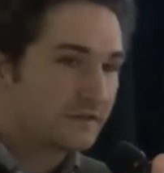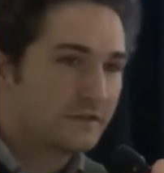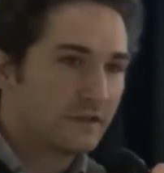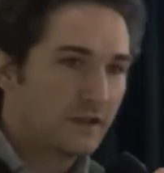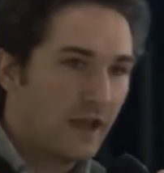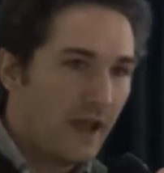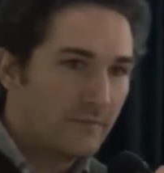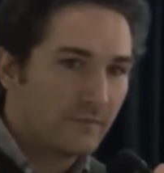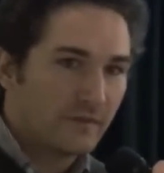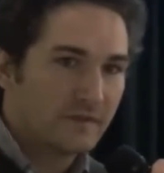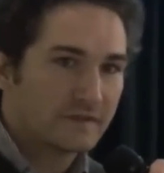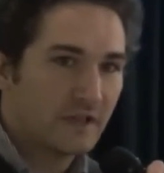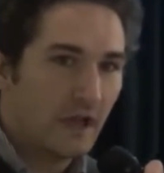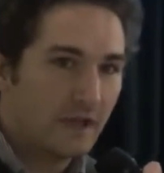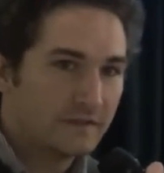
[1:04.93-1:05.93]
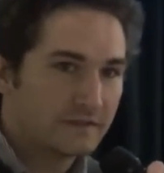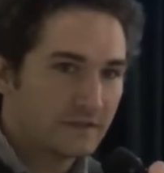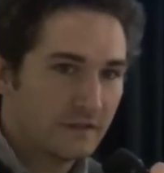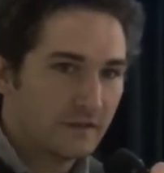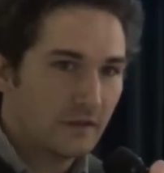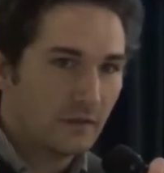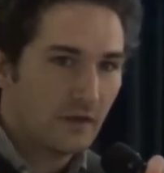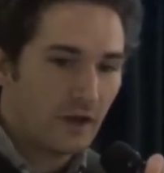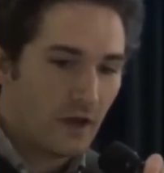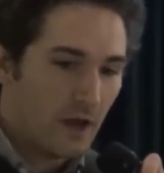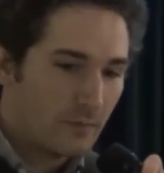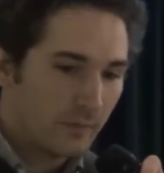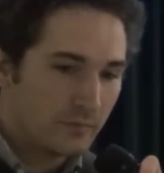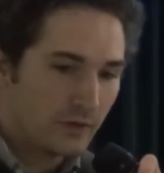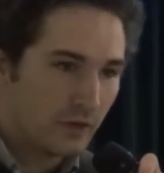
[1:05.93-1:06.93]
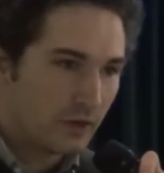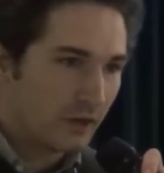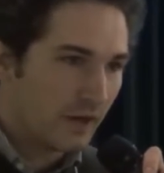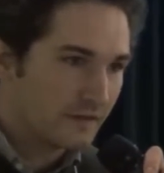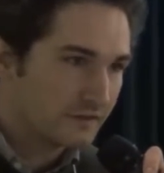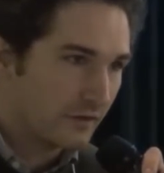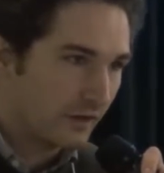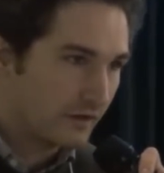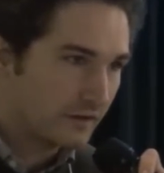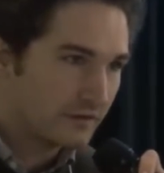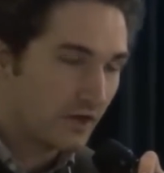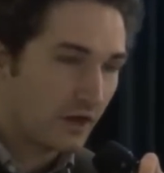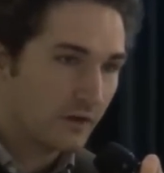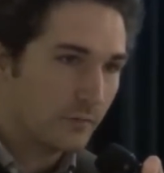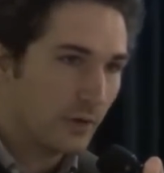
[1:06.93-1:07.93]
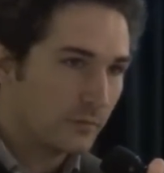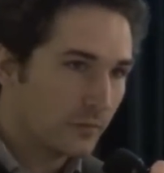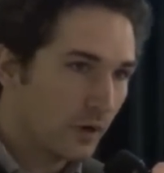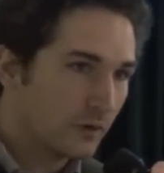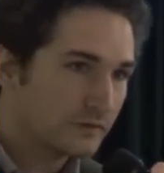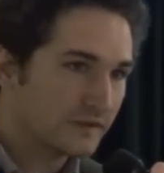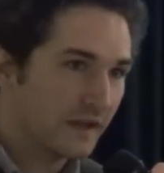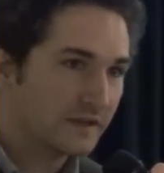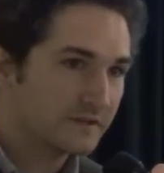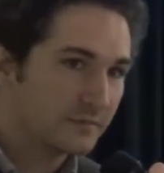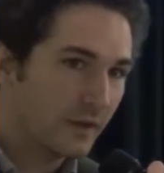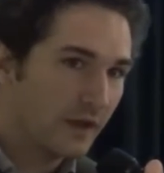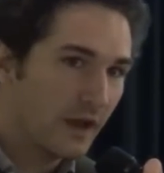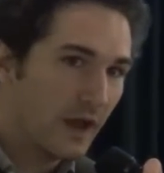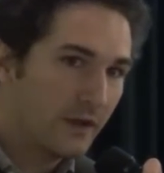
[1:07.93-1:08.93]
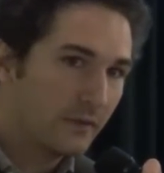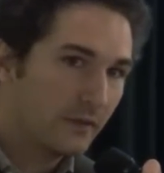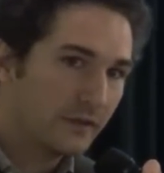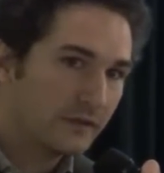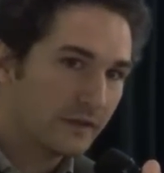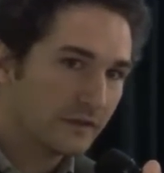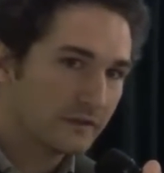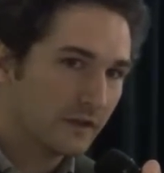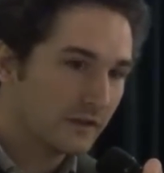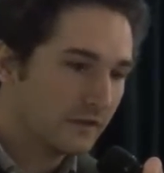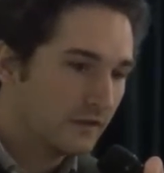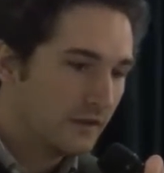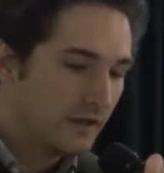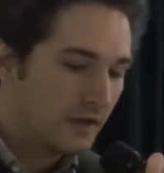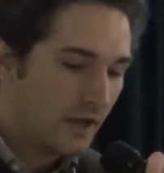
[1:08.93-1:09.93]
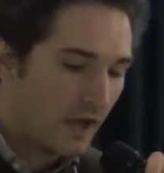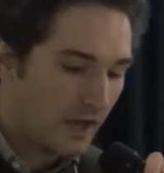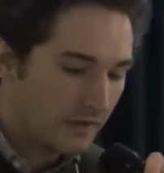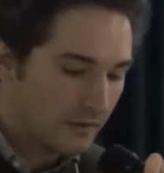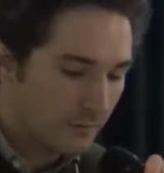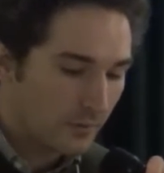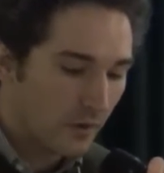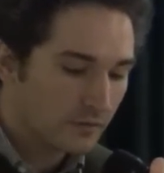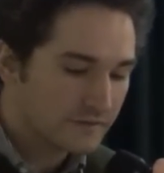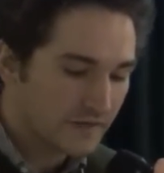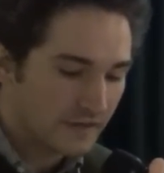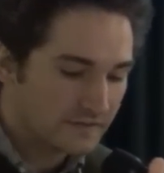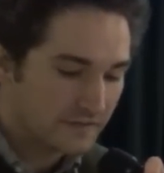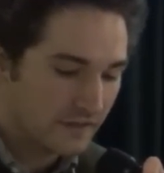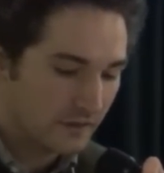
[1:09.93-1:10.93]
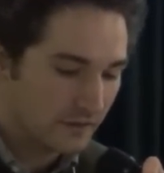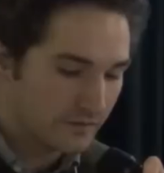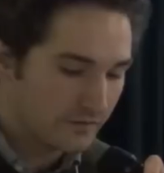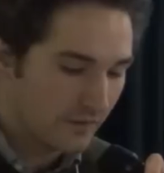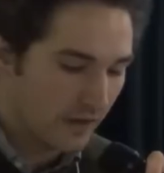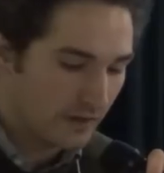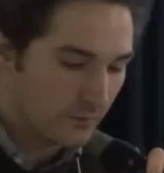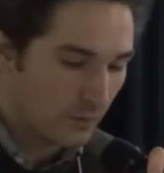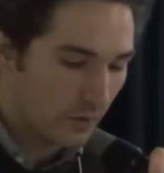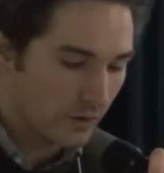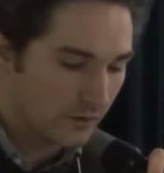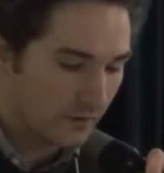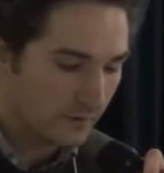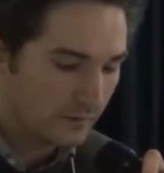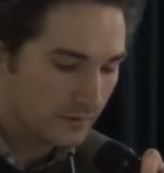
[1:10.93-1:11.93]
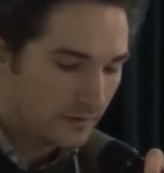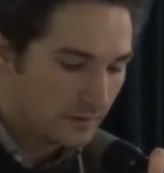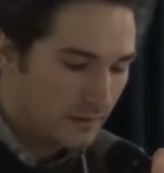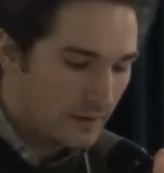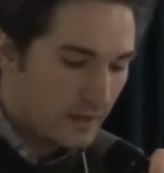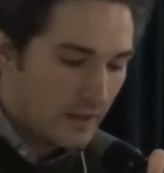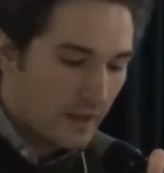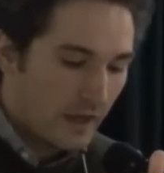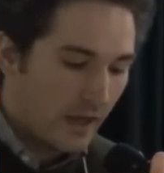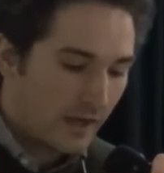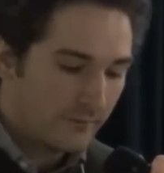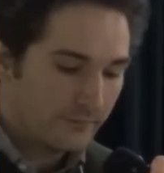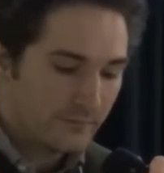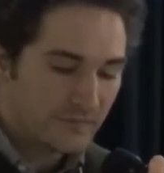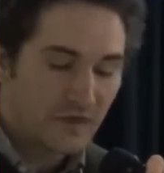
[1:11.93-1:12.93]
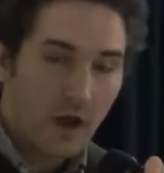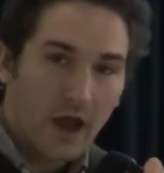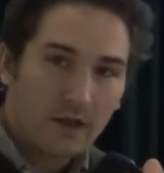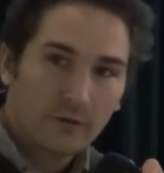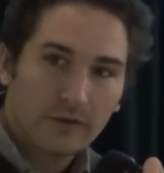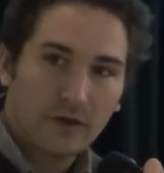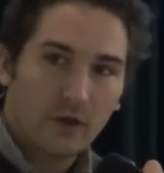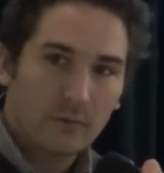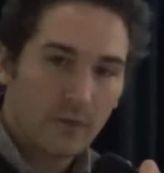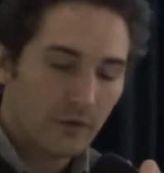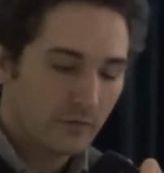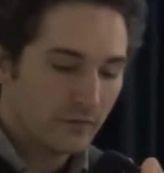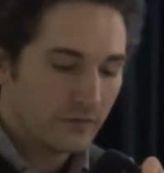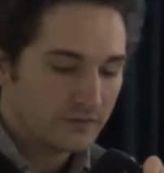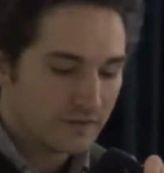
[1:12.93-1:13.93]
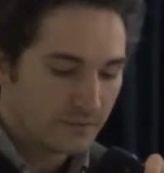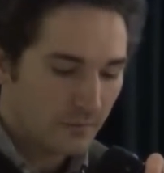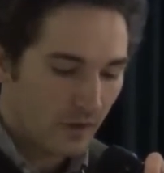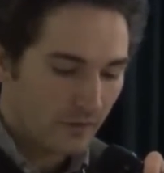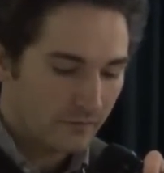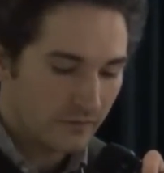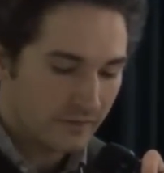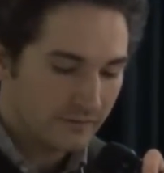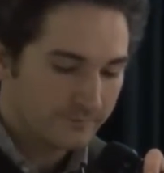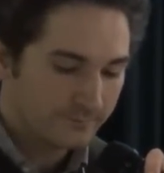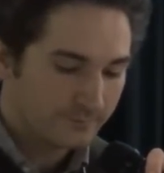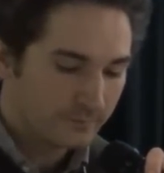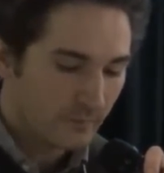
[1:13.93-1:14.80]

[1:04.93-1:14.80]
like to emphasize, I'm a bureaucrat, so I'm going to talk about process, but I really think that the process here is very important. So how do we go about reducing poverty?